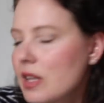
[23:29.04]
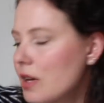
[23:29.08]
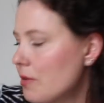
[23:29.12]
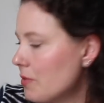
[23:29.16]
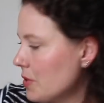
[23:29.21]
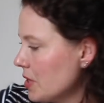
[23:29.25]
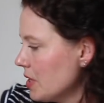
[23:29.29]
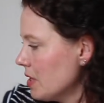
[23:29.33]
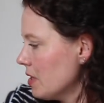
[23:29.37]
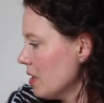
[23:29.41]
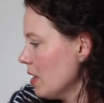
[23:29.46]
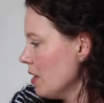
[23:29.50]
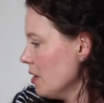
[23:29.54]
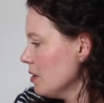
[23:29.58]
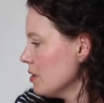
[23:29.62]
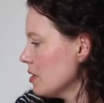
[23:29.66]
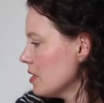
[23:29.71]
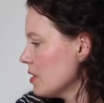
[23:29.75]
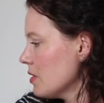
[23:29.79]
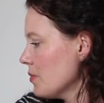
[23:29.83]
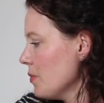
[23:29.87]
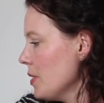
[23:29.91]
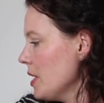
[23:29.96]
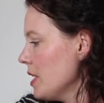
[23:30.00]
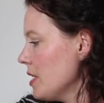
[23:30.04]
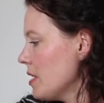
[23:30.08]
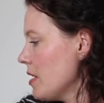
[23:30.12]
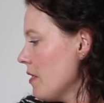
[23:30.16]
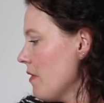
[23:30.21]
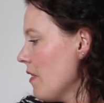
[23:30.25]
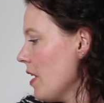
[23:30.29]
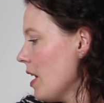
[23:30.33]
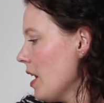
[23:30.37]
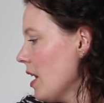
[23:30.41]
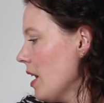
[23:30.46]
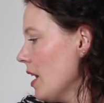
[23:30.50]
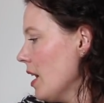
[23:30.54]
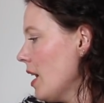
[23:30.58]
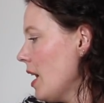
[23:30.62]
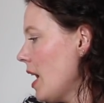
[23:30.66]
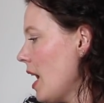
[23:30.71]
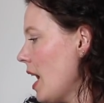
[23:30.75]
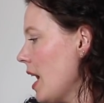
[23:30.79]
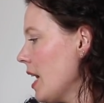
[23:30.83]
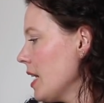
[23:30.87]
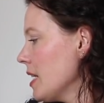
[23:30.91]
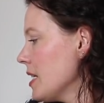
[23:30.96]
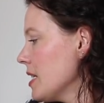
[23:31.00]
that was so sweet of her,
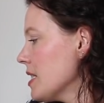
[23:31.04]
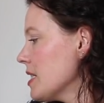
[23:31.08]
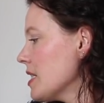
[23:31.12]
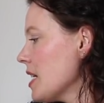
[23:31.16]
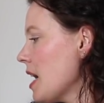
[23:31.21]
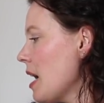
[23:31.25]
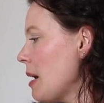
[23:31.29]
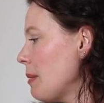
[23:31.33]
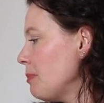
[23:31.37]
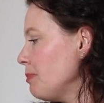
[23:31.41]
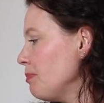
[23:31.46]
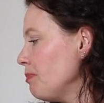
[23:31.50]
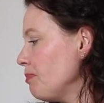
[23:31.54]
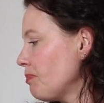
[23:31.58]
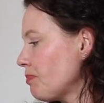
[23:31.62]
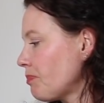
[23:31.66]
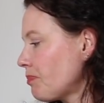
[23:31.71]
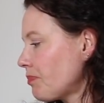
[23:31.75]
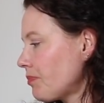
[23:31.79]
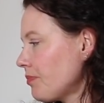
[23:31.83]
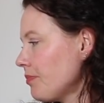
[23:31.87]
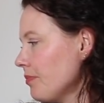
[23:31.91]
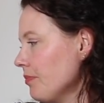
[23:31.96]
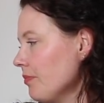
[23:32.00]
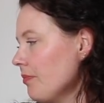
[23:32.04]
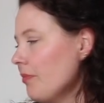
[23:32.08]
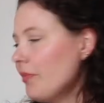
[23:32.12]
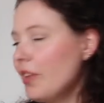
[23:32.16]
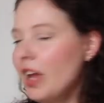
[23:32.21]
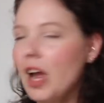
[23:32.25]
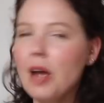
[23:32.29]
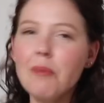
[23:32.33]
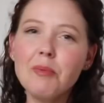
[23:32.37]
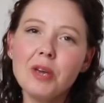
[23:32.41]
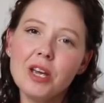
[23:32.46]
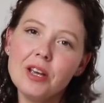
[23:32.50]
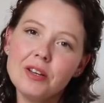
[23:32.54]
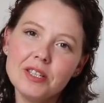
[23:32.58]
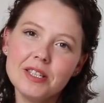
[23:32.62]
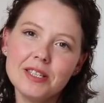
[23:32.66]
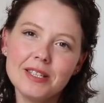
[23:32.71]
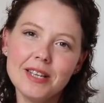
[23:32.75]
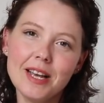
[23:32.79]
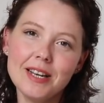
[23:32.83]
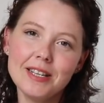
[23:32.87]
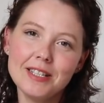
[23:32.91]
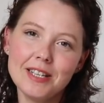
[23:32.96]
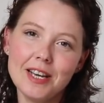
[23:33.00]
and I'm going to
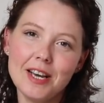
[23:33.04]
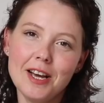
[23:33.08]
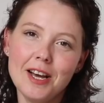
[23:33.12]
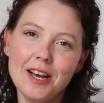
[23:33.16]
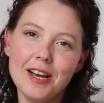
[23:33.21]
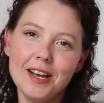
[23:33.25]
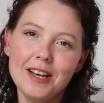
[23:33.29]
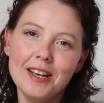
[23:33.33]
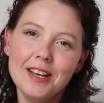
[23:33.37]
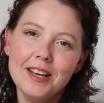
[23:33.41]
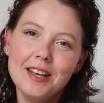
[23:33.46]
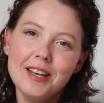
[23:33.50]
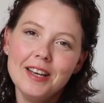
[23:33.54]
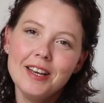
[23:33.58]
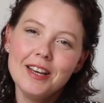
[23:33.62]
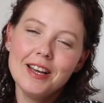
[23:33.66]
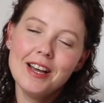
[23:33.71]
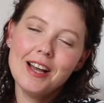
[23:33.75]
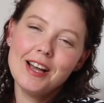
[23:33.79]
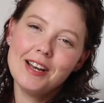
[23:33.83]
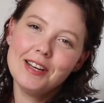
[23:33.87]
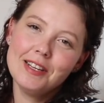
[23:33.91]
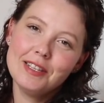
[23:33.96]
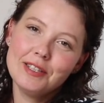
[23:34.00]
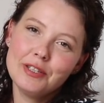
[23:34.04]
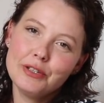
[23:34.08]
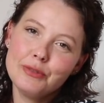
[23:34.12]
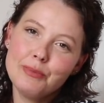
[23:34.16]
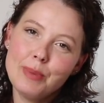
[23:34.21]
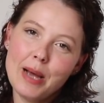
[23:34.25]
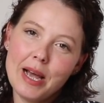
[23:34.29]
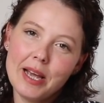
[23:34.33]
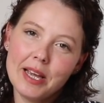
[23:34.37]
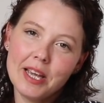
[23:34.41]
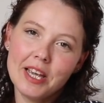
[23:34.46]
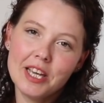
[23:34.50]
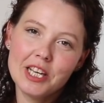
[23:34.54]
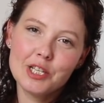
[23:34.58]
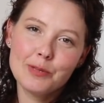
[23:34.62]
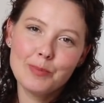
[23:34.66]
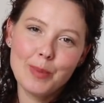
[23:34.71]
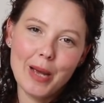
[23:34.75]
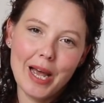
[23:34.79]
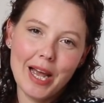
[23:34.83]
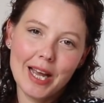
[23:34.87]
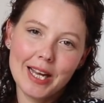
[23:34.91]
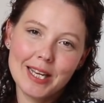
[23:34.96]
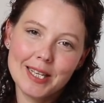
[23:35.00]
send her a little package
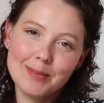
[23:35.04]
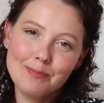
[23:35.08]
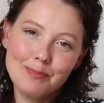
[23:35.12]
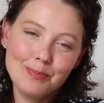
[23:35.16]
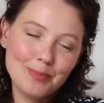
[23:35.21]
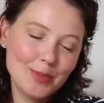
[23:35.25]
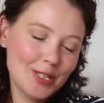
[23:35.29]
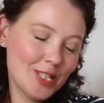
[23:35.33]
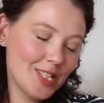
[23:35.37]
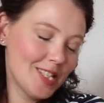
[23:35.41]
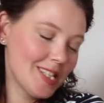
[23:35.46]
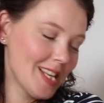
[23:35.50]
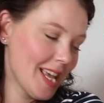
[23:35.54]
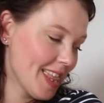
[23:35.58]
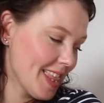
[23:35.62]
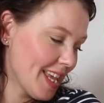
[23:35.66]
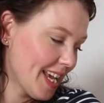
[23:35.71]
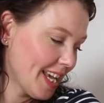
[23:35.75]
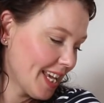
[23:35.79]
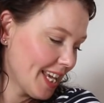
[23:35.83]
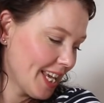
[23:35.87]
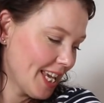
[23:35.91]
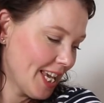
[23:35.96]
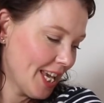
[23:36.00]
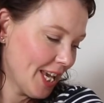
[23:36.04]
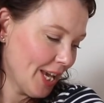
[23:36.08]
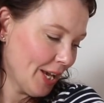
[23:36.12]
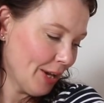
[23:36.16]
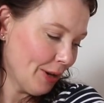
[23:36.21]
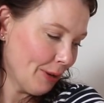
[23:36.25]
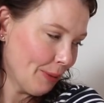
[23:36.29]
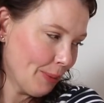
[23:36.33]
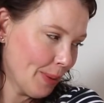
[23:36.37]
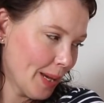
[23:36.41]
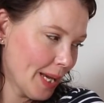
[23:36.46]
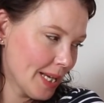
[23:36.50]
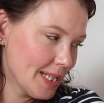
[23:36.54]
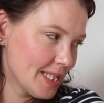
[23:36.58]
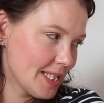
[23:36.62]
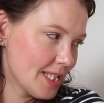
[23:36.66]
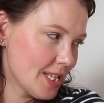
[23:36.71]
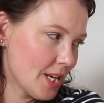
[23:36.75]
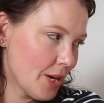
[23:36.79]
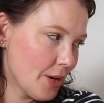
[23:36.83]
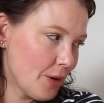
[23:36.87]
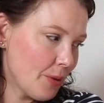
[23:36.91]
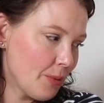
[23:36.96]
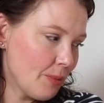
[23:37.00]
back to say thank you.
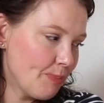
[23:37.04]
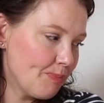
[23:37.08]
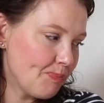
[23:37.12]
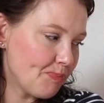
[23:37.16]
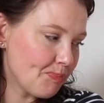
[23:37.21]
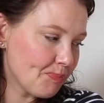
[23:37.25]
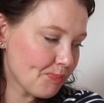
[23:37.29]
So